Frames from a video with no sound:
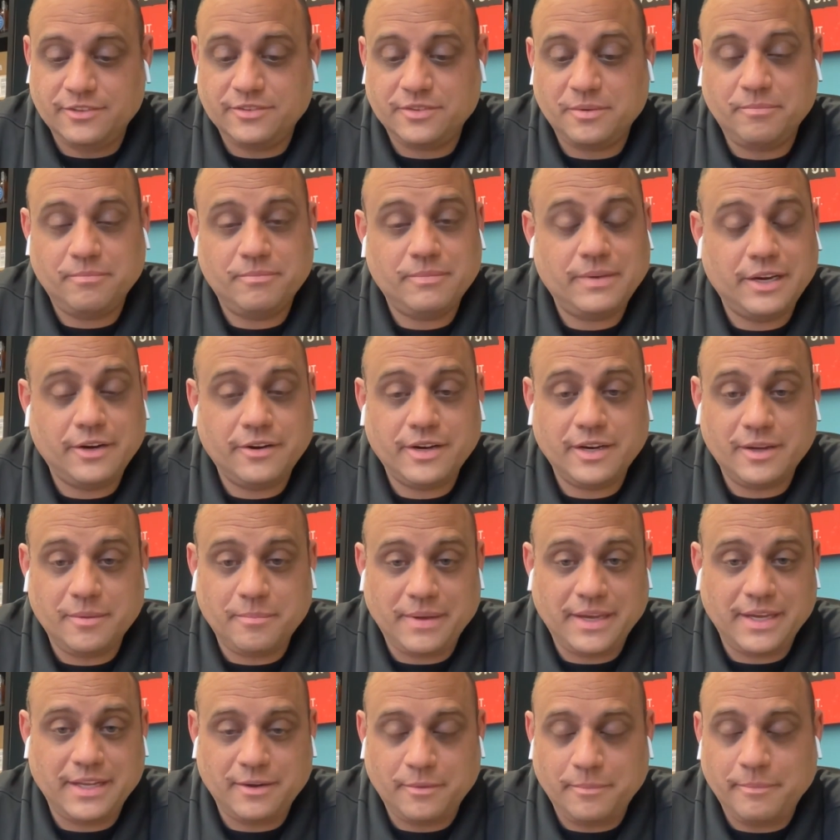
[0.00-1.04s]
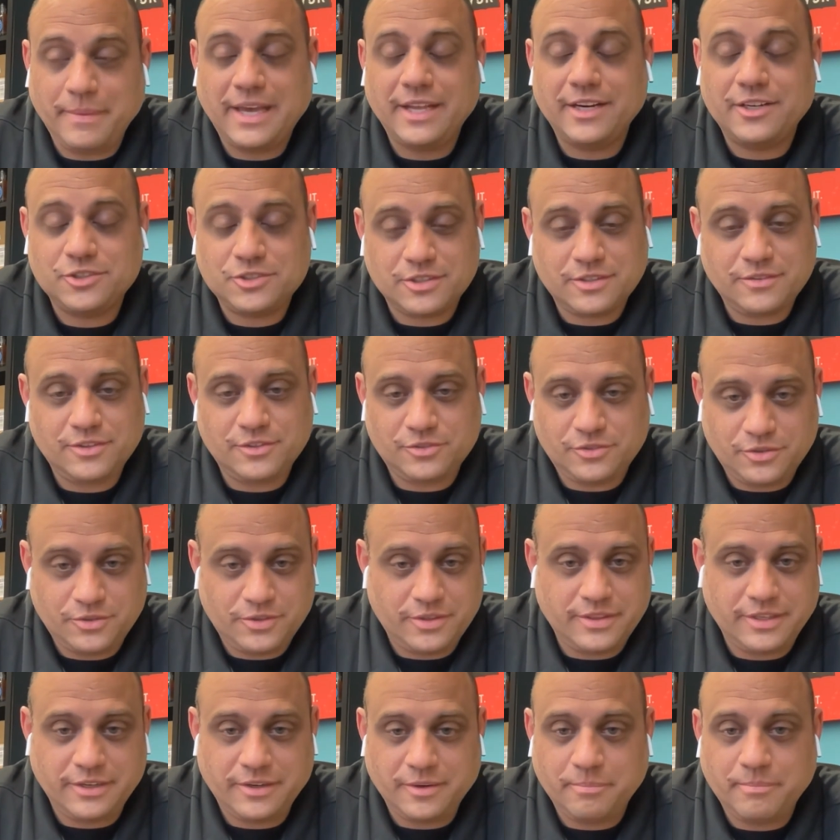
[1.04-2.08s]
there was an area man- manager at the
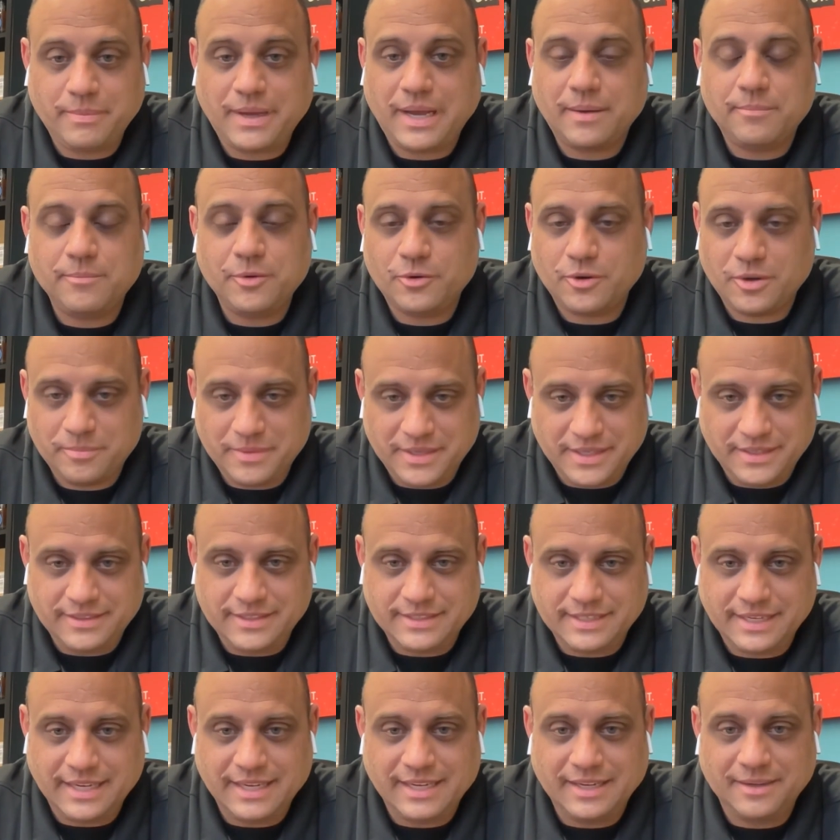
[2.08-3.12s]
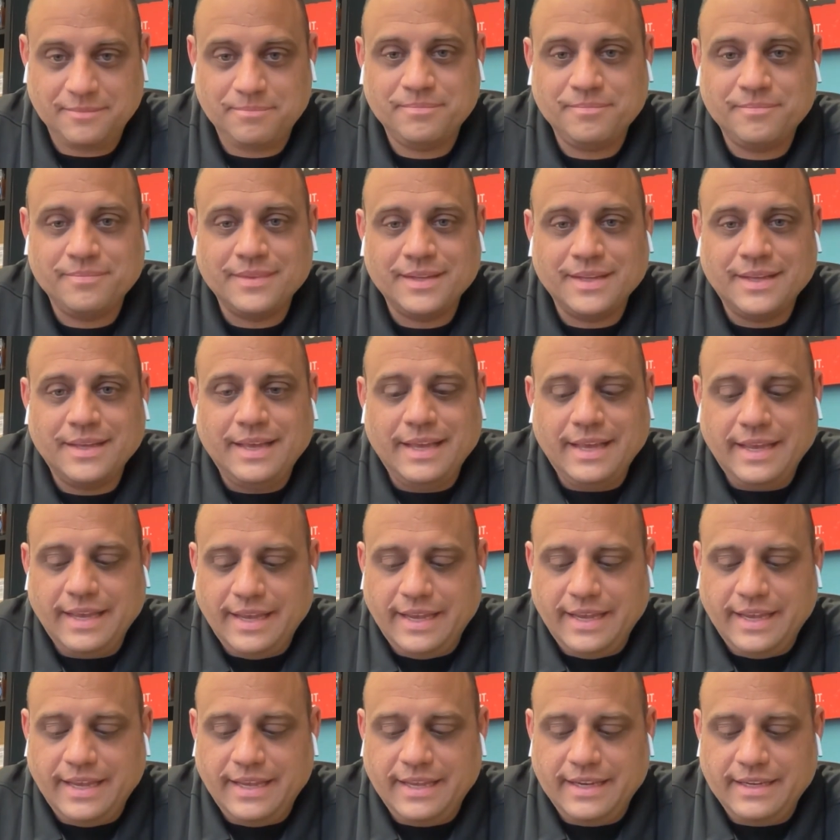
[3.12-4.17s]
store there, Bob Norman at the time.
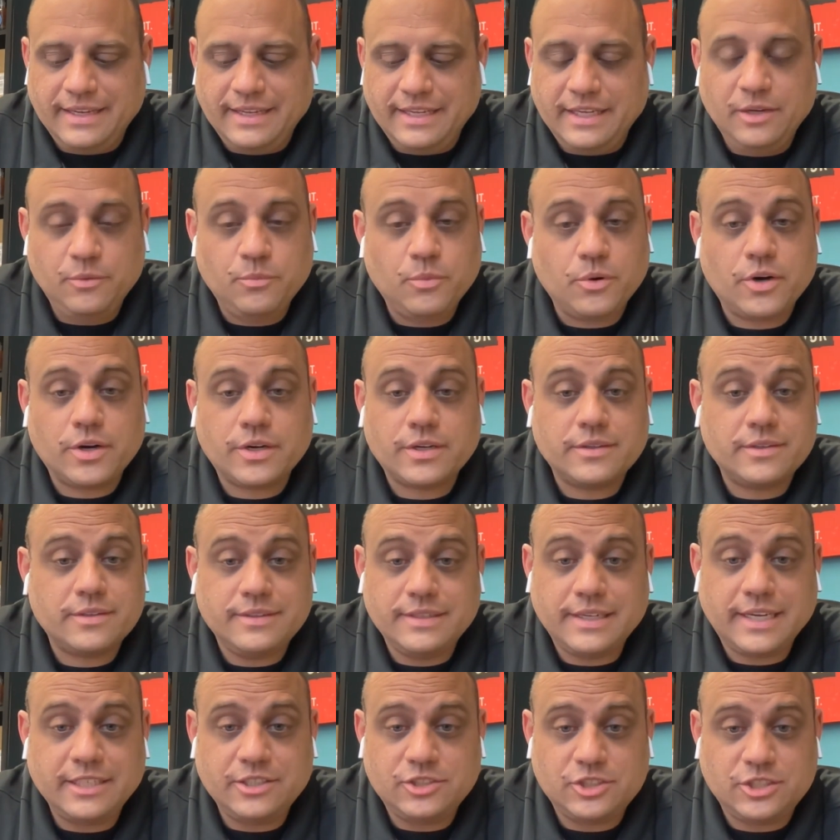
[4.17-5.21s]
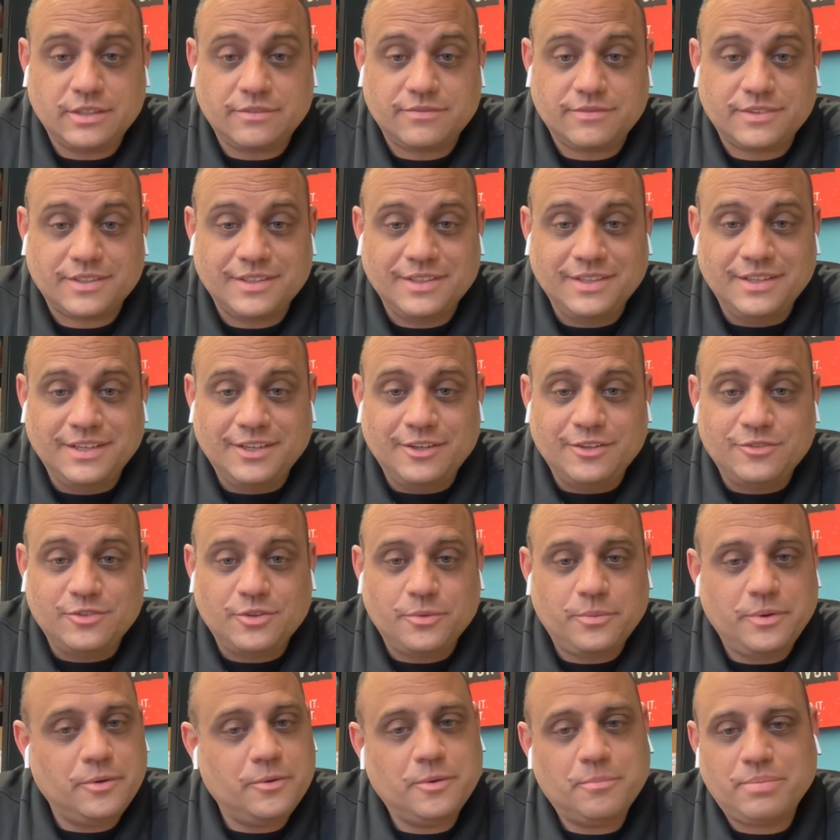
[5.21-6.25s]
And he worked night shift.
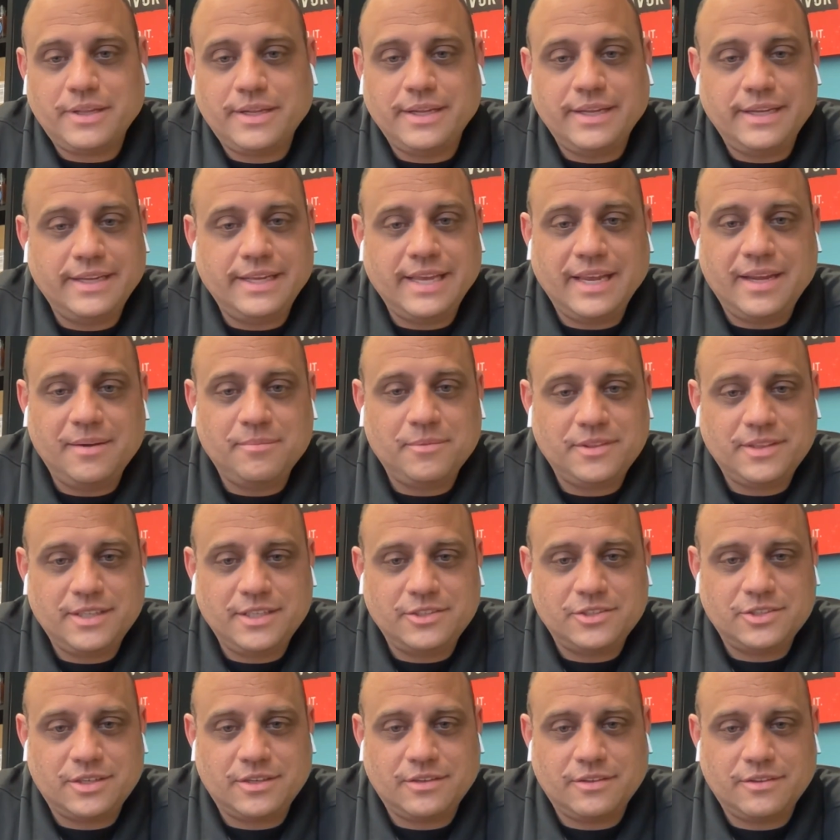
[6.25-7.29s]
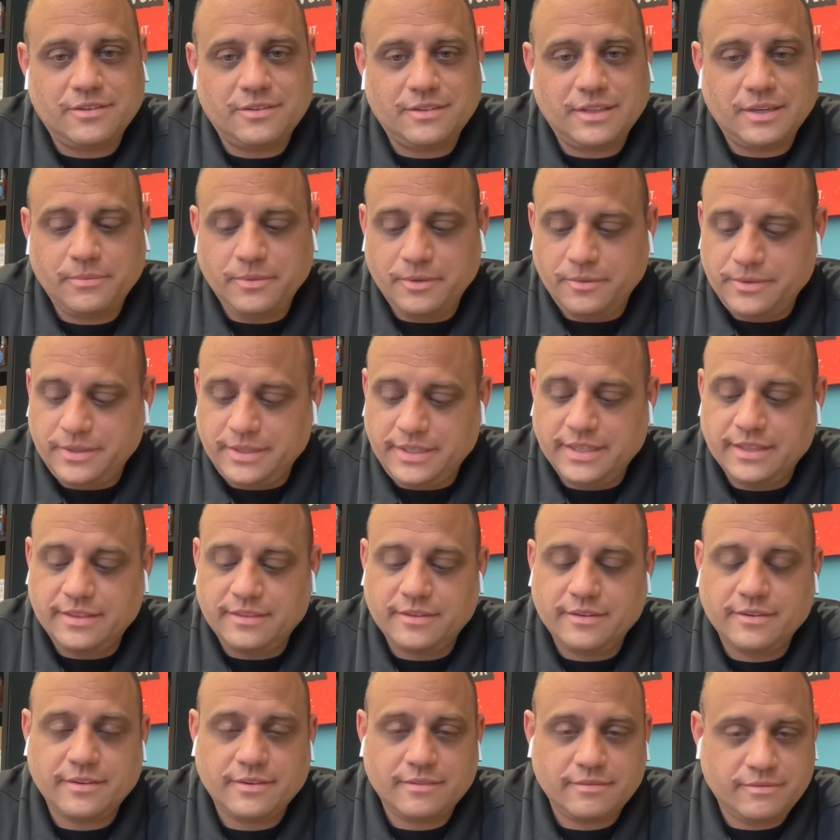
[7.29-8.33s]
So we would play a game with each other that we would
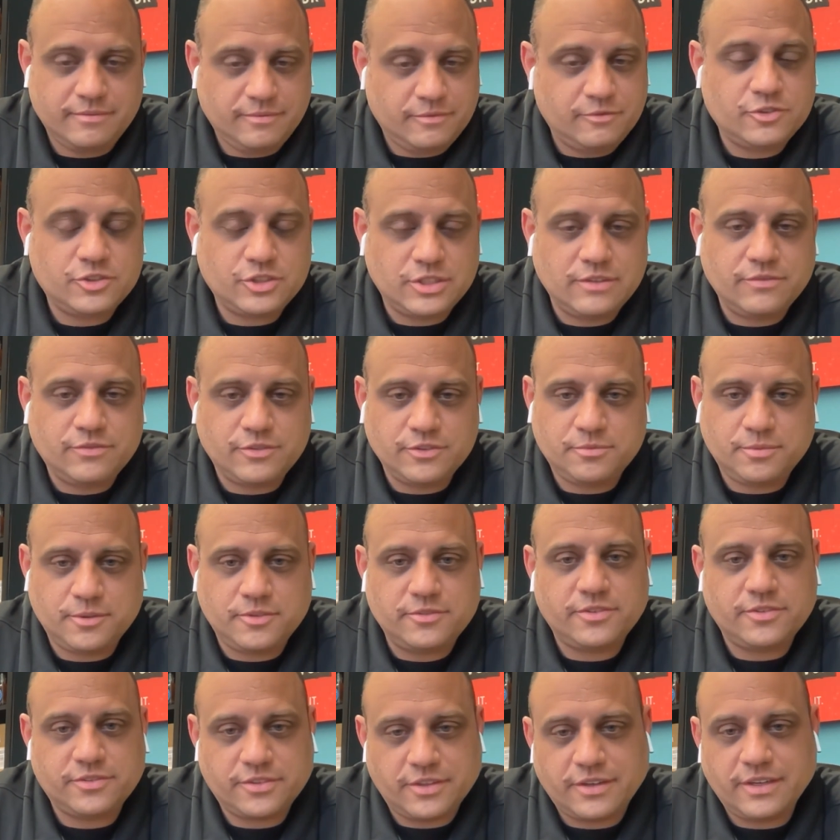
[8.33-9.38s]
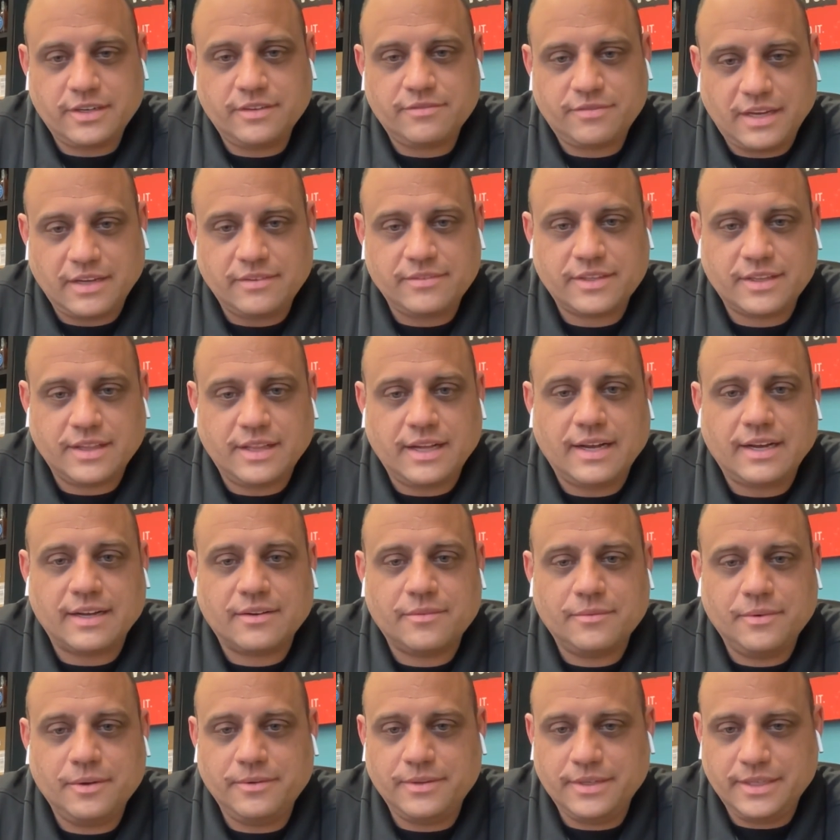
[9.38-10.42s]
get there. Shift was supposed to start at five o'clock.
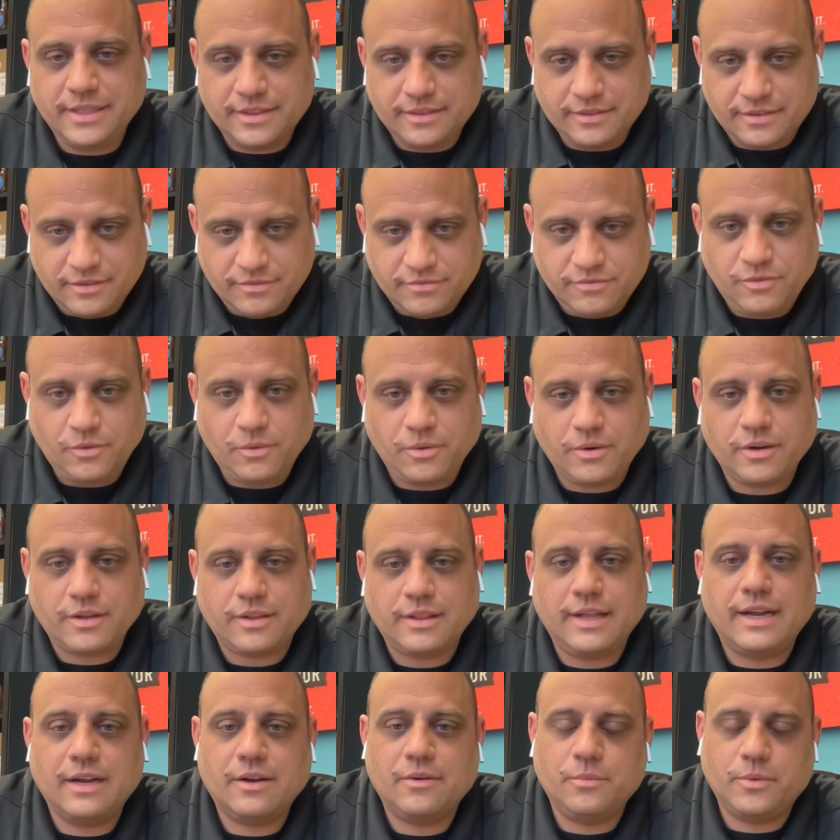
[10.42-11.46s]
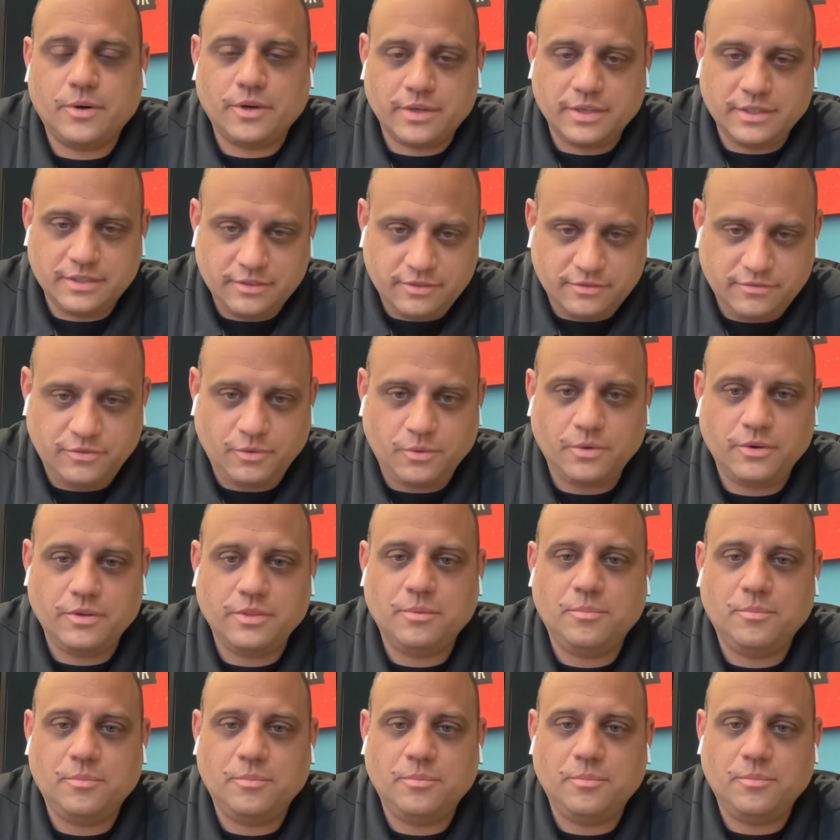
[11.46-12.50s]
We would get there at four o'clock, work until four
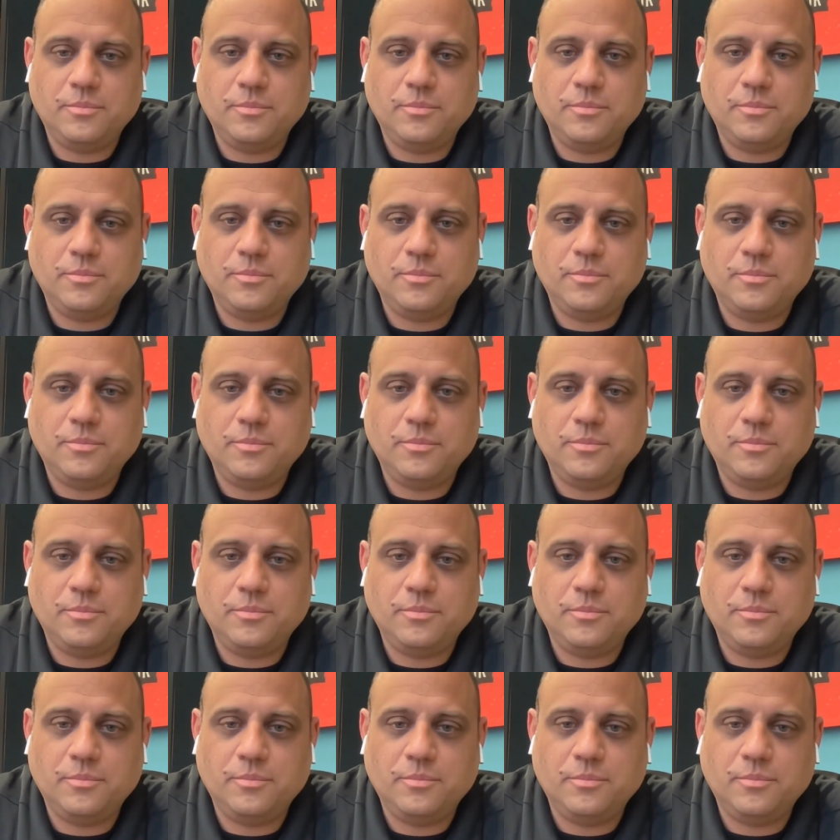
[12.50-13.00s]
in the morning,